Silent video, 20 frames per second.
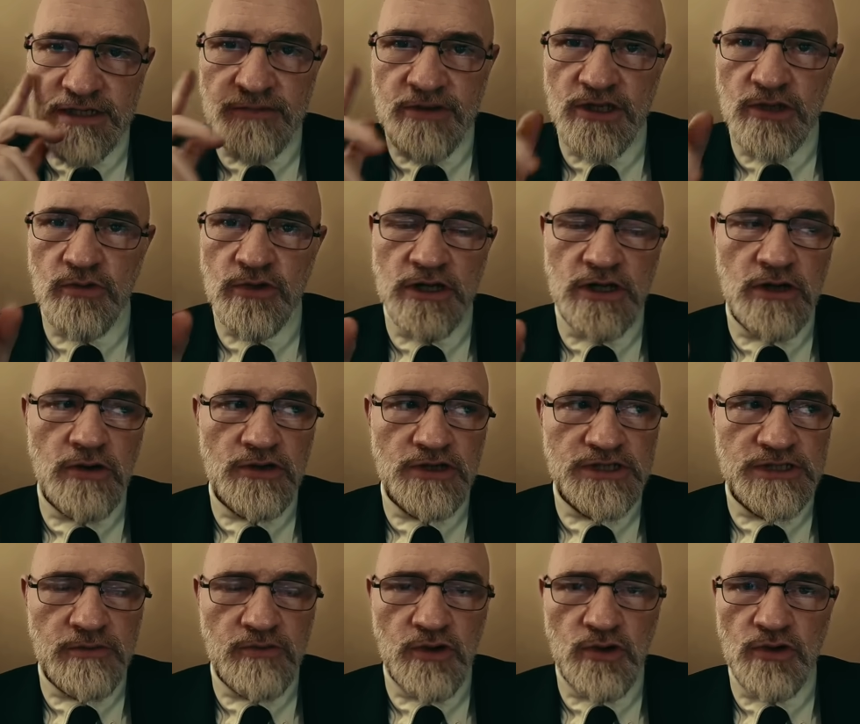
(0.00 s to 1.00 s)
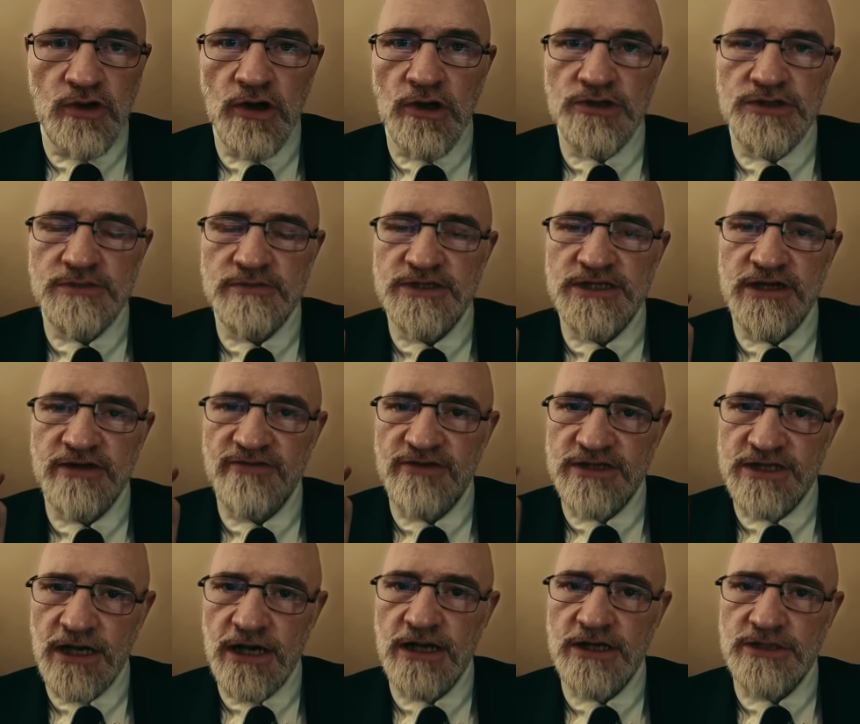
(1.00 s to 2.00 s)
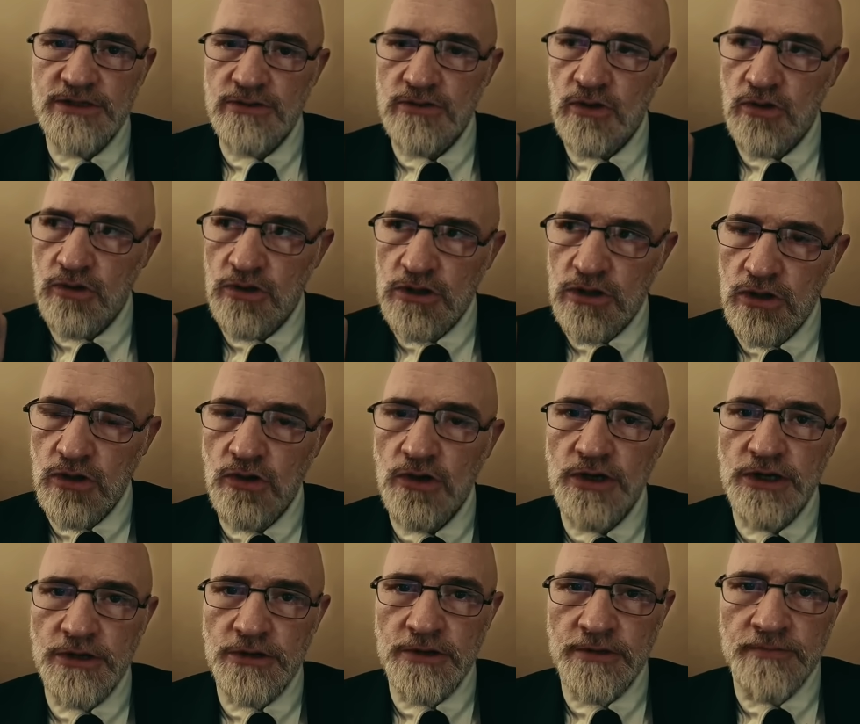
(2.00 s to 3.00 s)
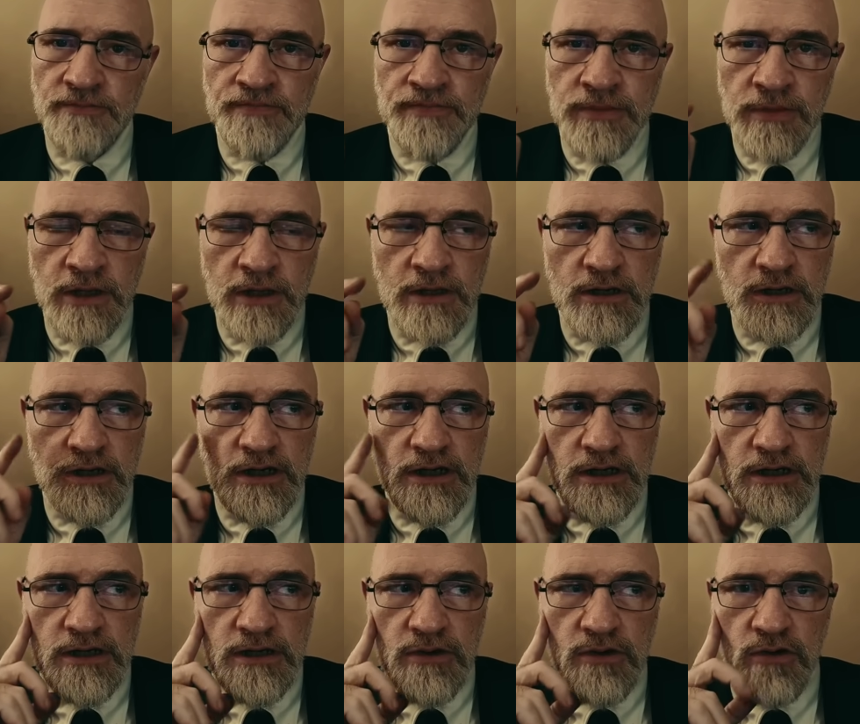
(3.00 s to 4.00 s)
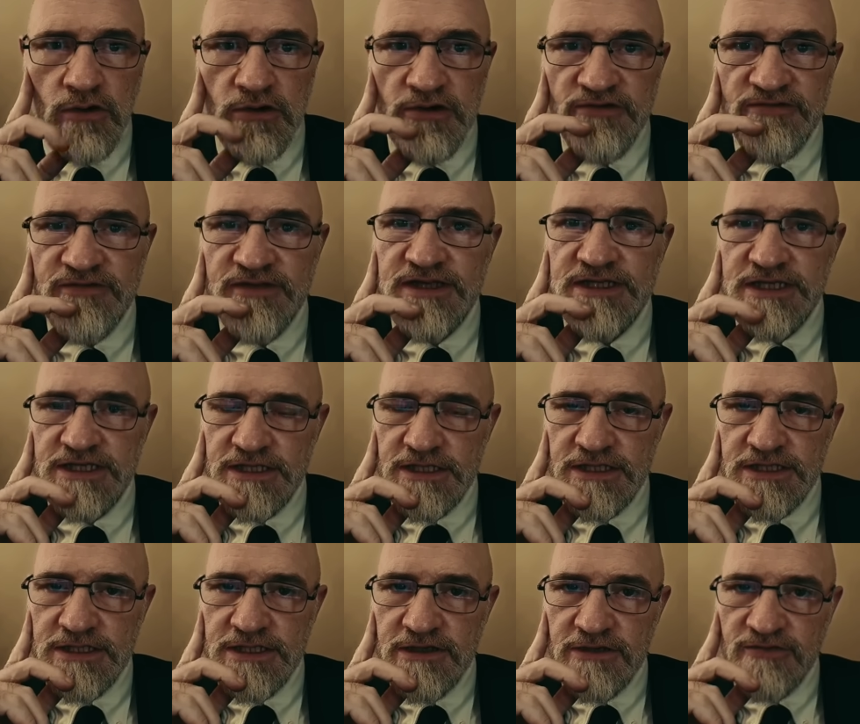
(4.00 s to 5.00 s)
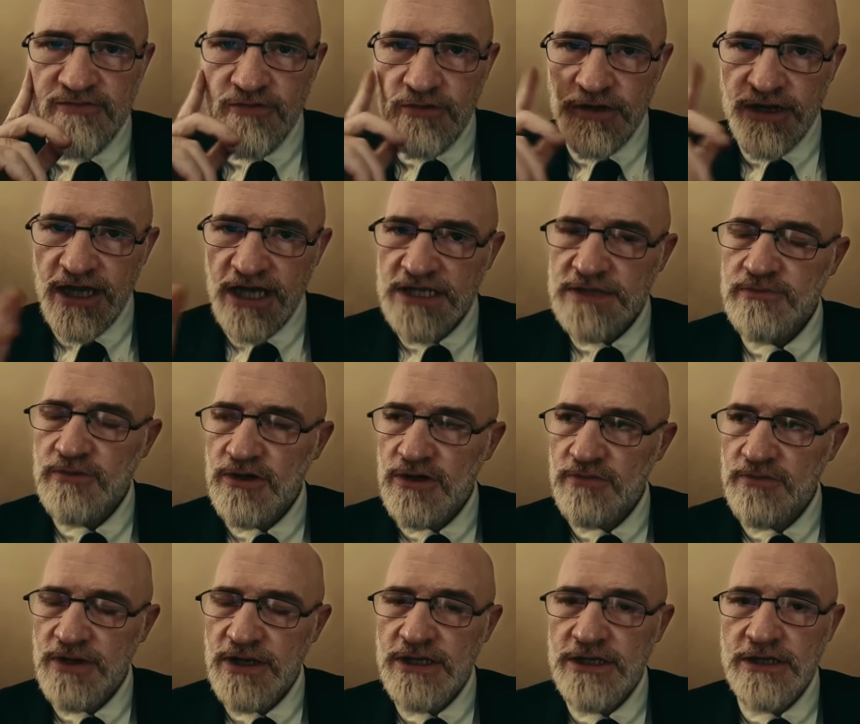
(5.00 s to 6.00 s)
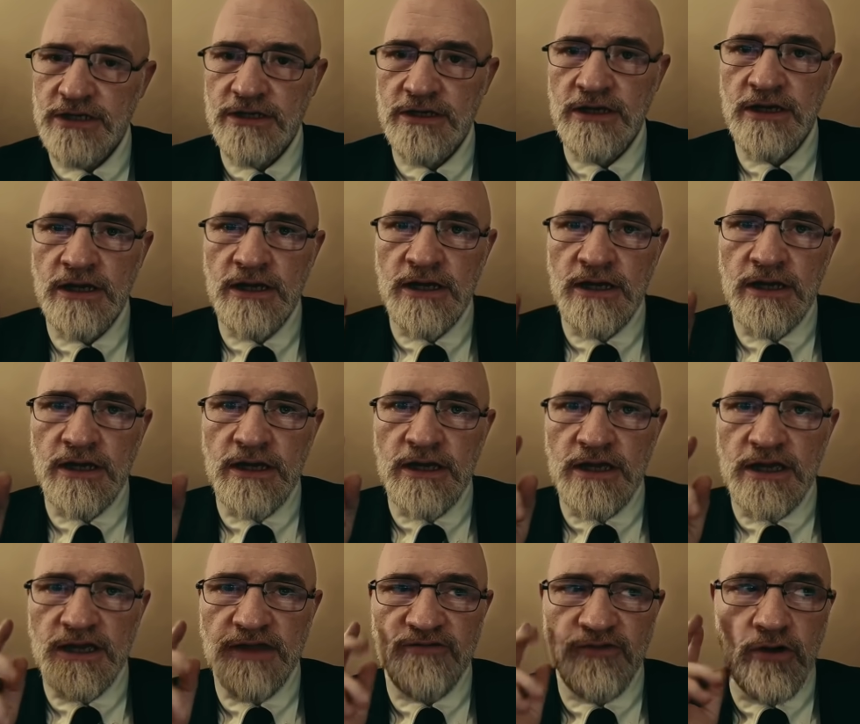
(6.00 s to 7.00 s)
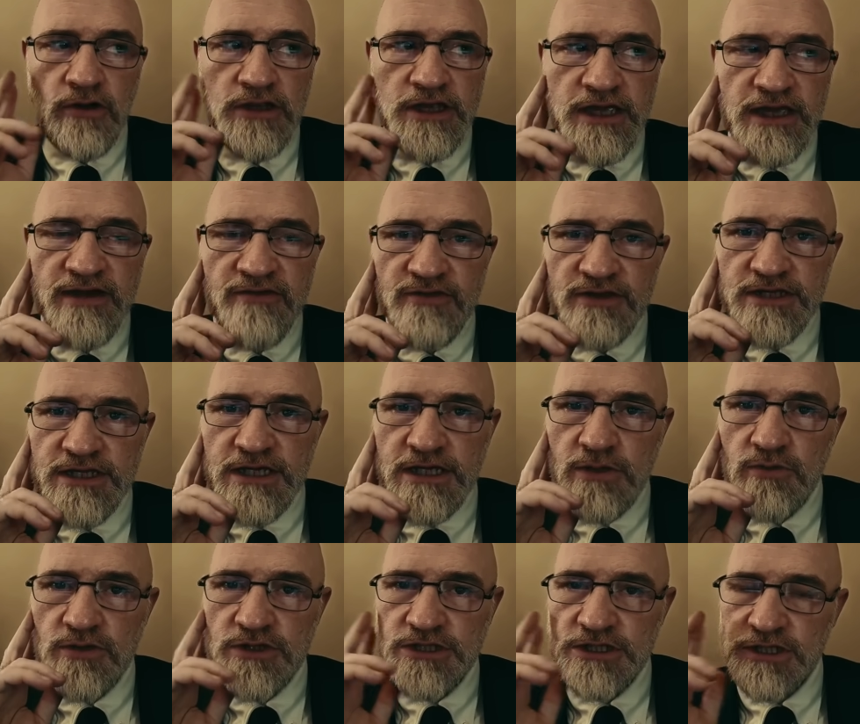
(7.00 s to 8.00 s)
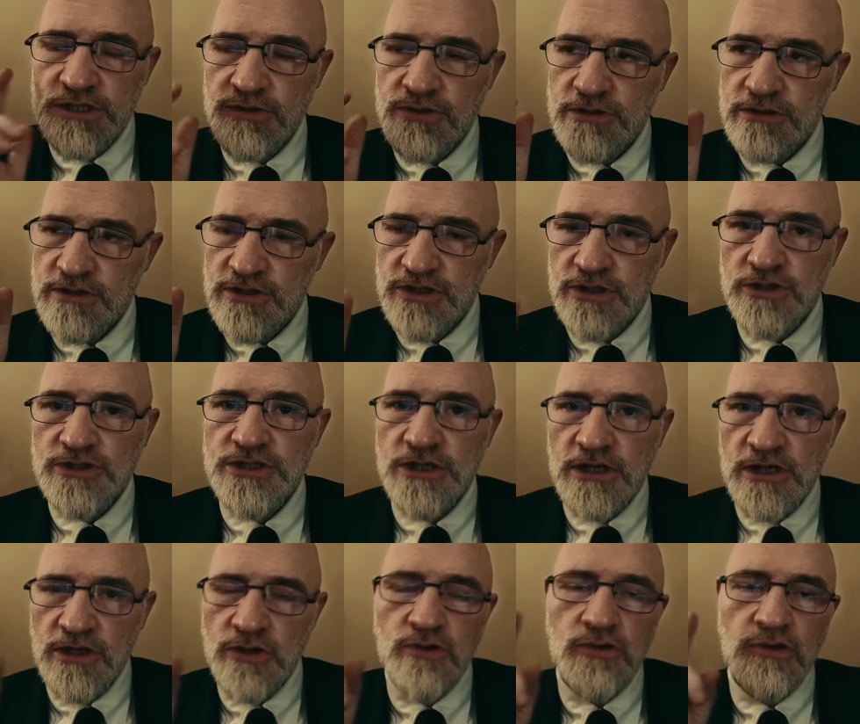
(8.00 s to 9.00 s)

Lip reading: I mean, you wouldn't go to someone who calls himself a doctor or a lawyer or a physicist for an expert opinion if all he ever did was just search on